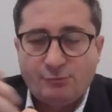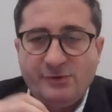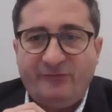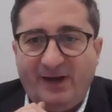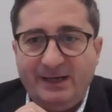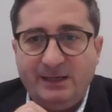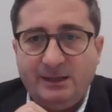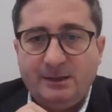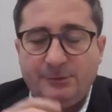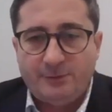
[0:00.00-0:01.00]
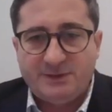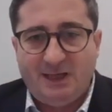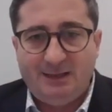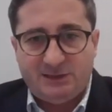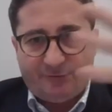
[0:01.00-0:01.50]
refining the
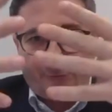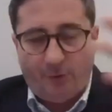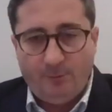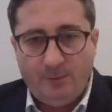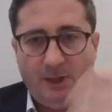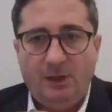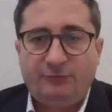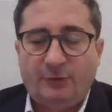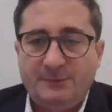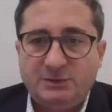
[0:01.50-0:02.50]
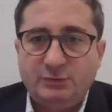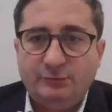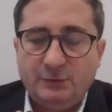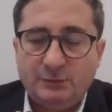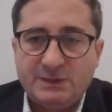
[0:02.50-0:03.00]
results from the
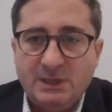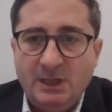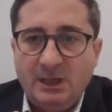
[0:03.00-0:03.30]
two views